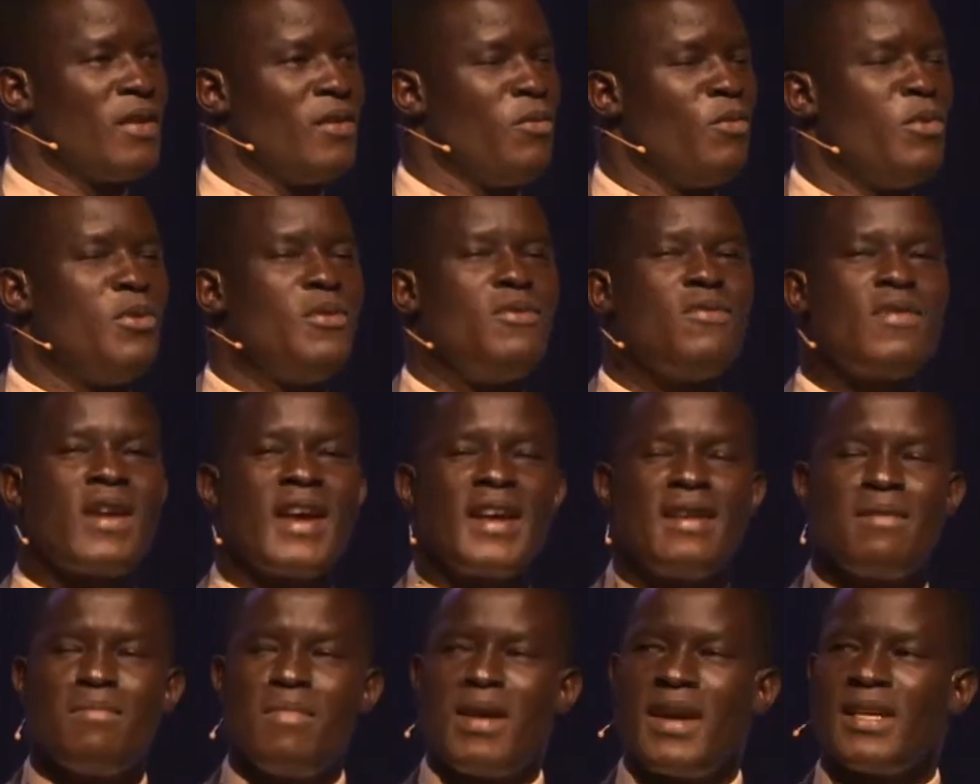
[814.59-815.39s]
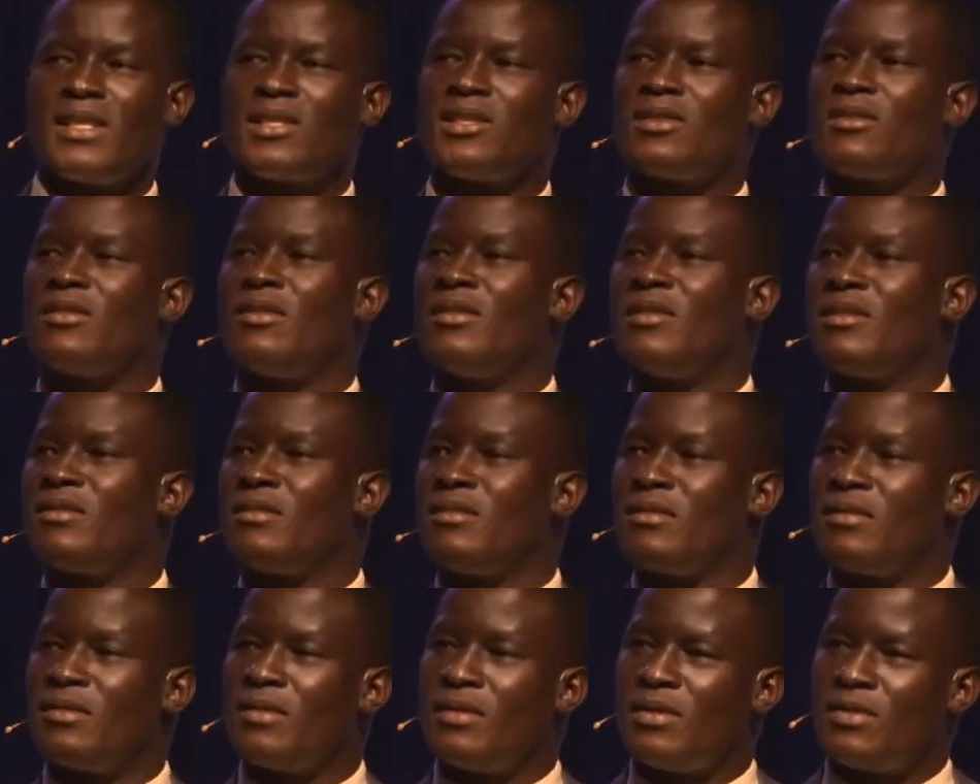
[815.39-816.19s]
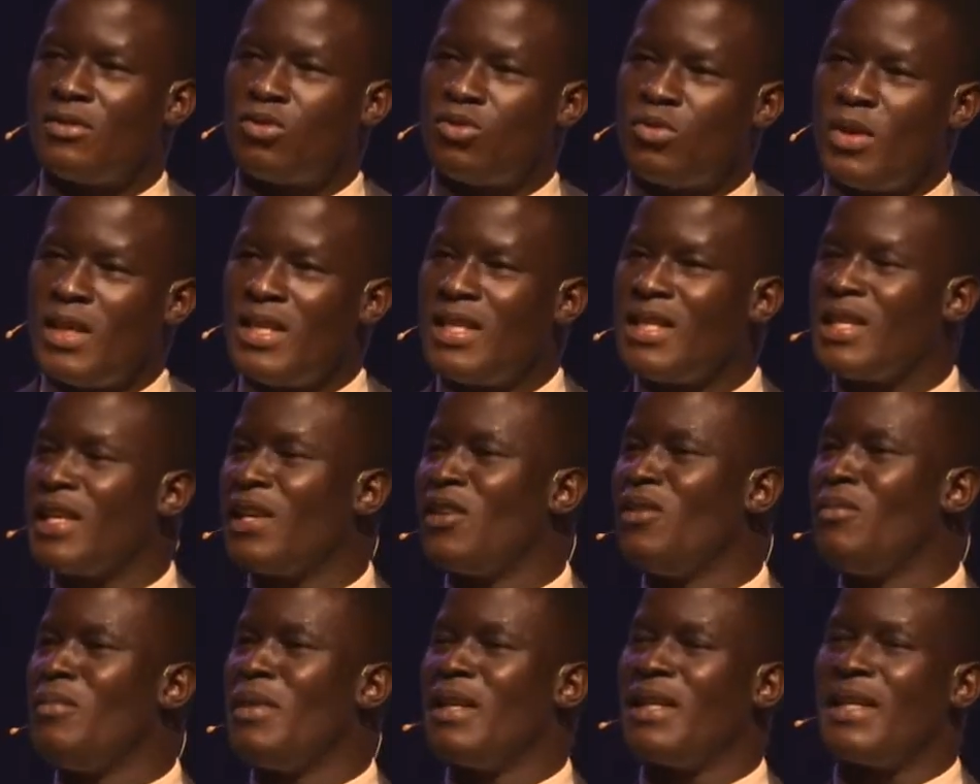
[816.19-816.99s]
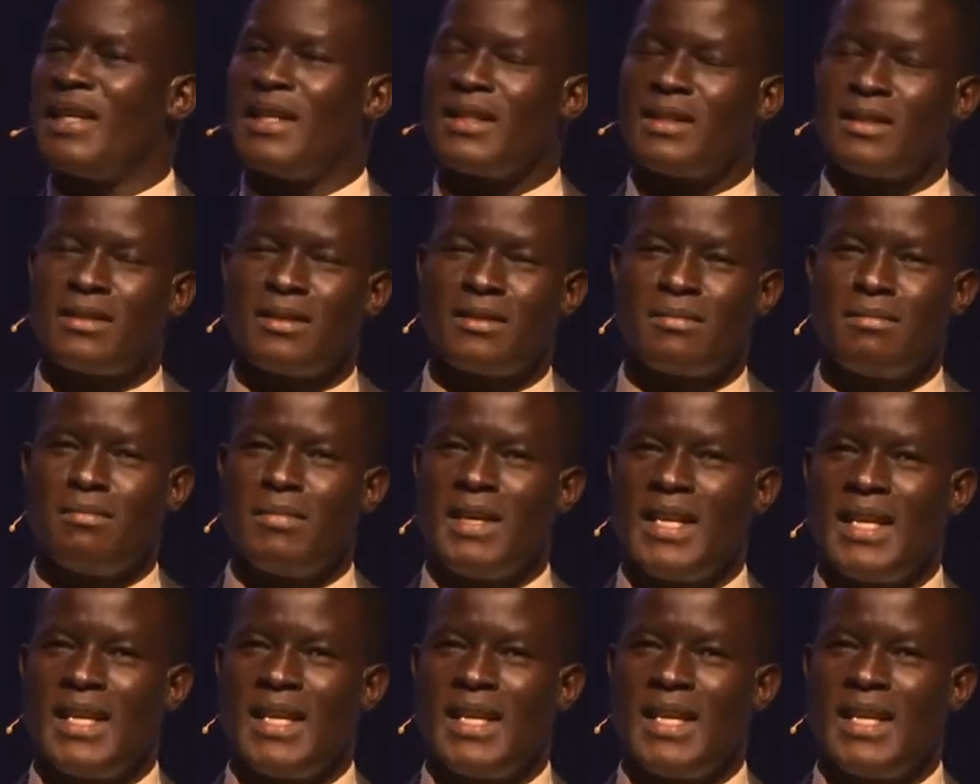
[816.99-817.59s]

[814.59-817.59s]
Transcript: We would ride bicycles 20 kilometers,